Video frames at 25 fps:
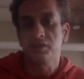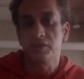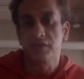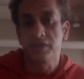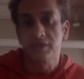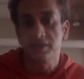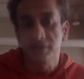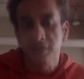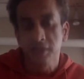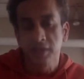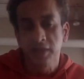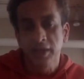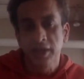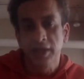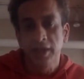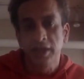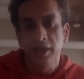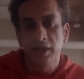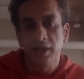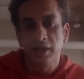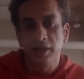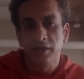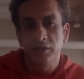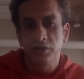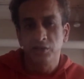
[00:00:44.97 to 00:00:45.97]
right?
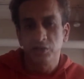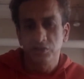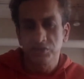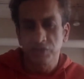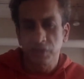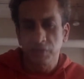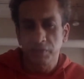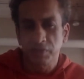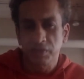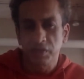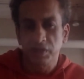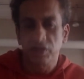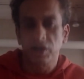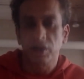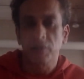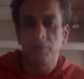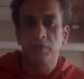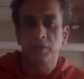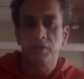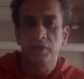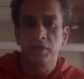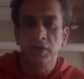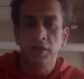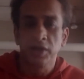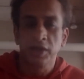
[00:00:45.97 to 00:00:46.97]
Those are pretty
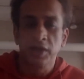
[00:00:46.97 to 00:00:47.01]
common.